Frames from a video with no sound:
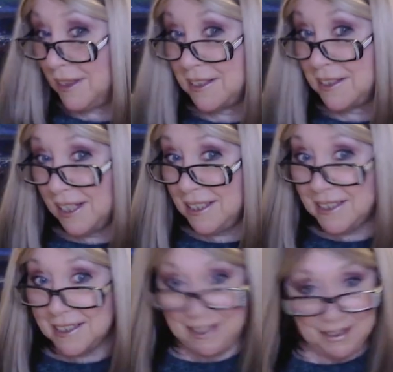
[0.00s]
nice
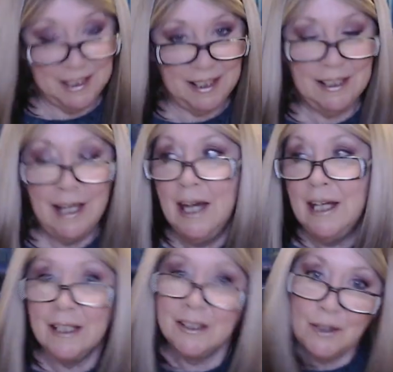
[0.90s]
and neat.
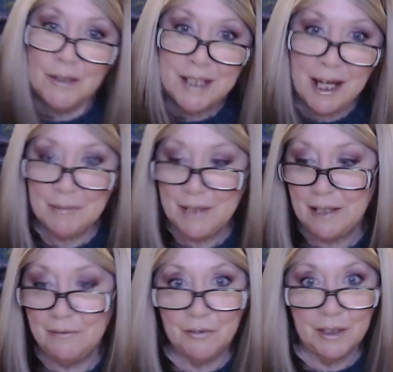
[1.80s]
Now the only times that
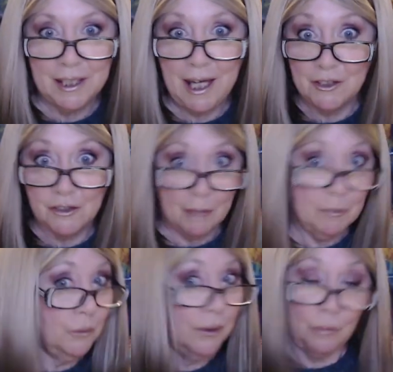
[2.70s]
I've really had trouble
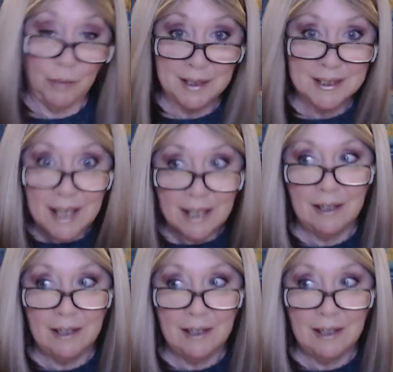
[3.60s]
with wigs staying